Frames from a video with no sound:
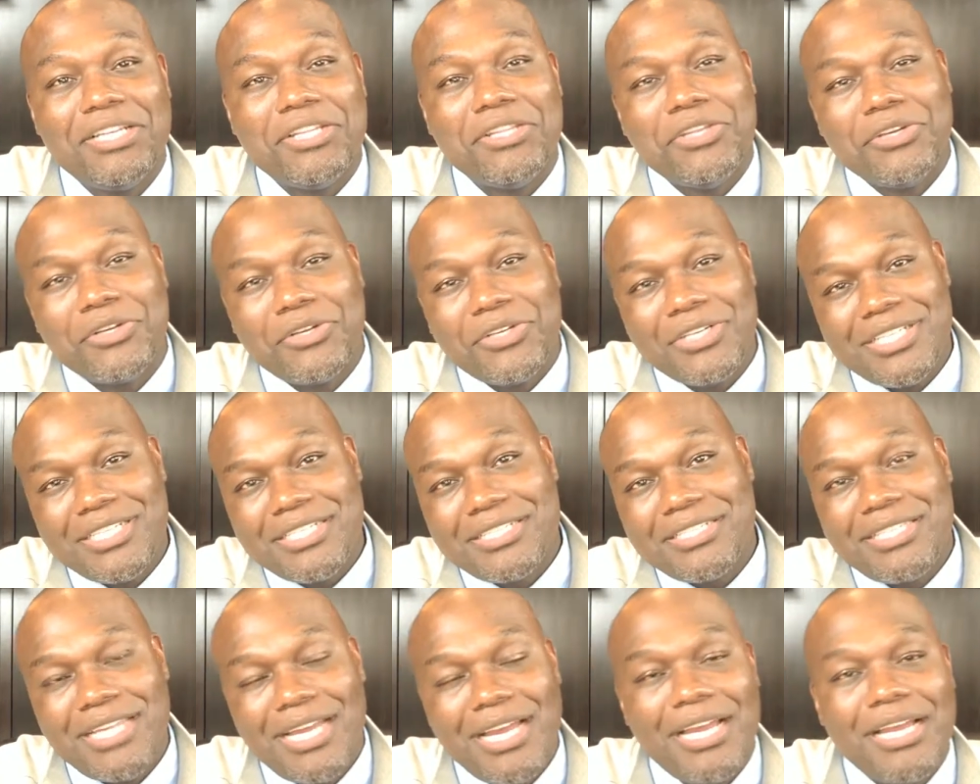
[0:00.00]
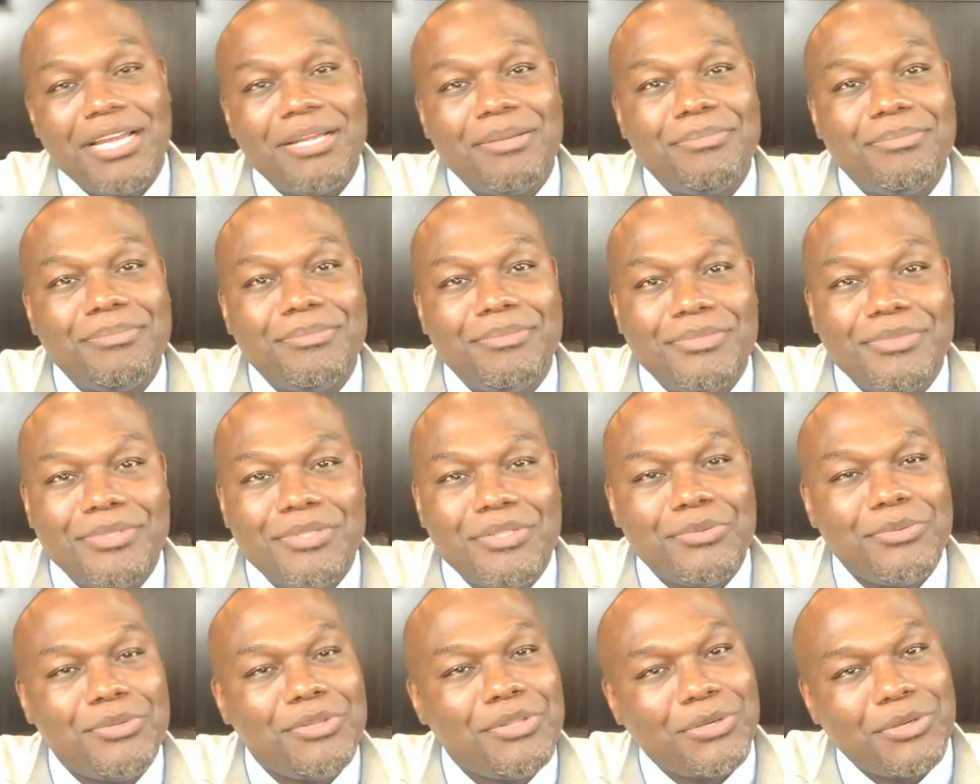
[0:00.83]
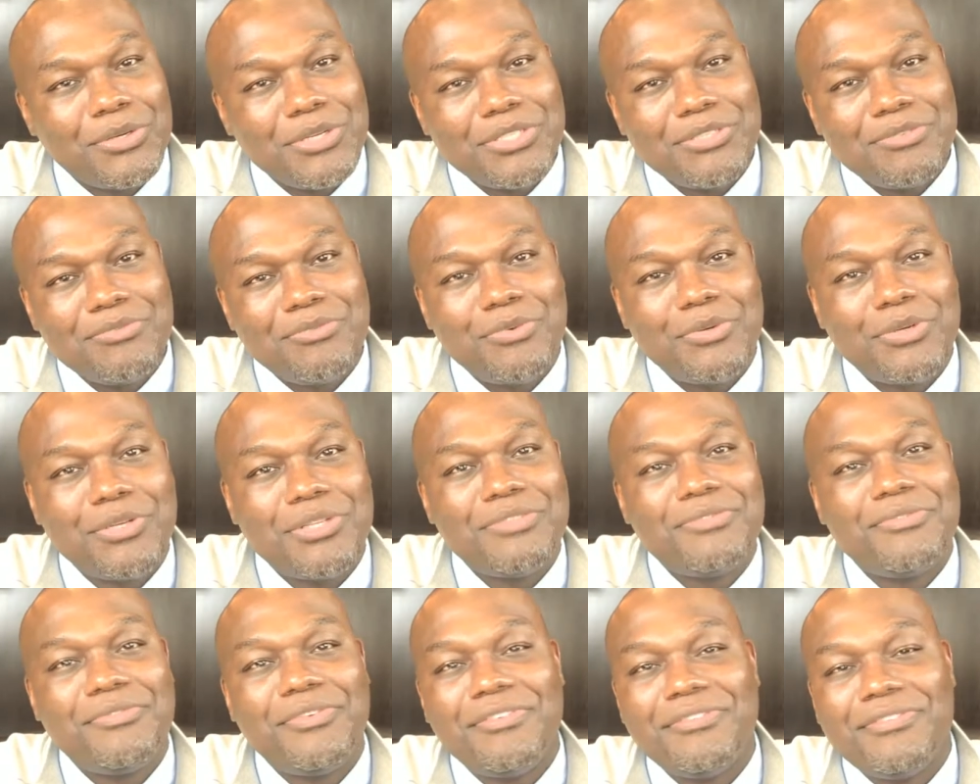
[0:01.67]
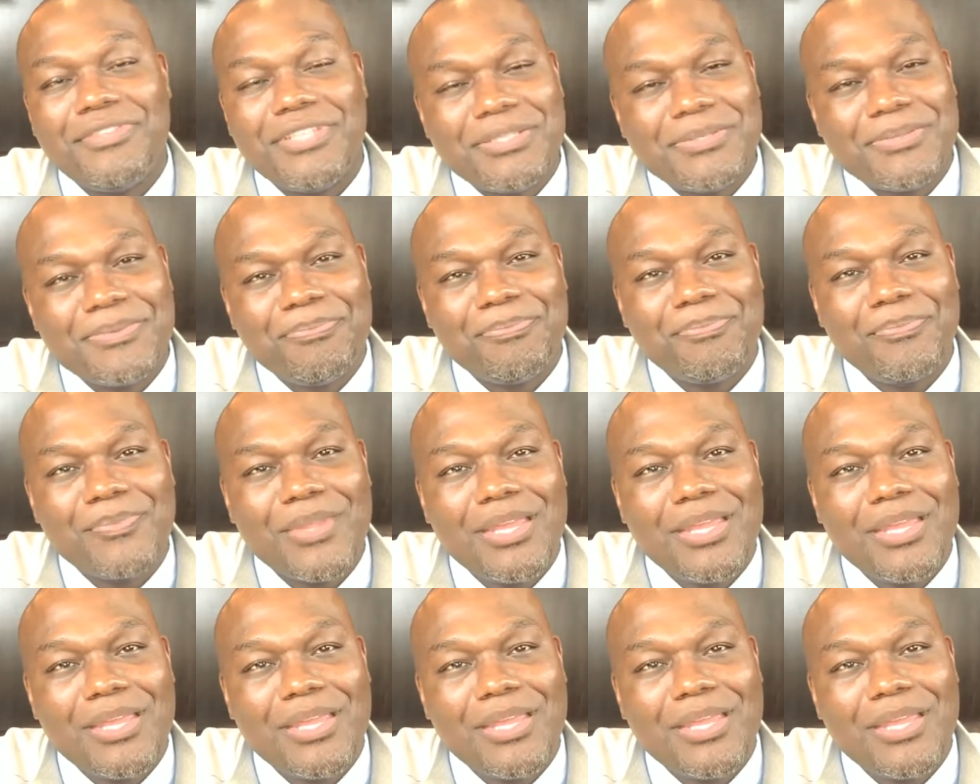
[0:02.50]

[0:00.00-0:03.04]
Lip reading: during his time through the 30s and 40s, 50s.